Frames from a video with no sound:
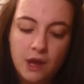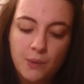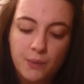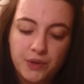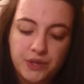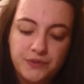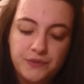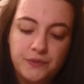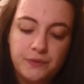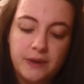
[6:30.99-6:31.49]
A
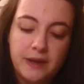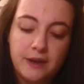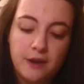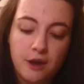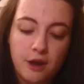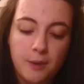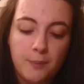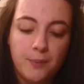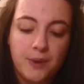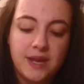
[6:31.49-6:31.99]
wonderful and
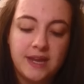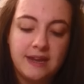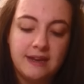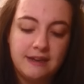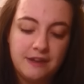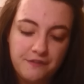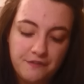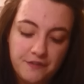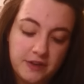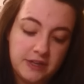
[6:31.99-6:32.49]

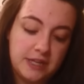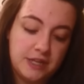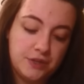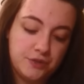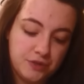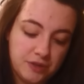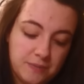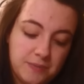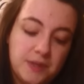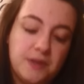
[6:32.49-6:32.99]
heartbreakingly funny
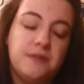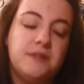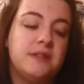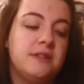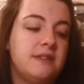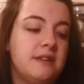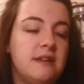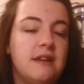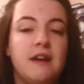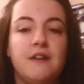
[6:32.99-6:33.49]
tribute
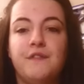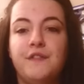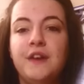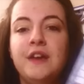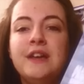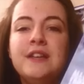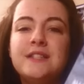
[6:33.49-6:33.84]
to love.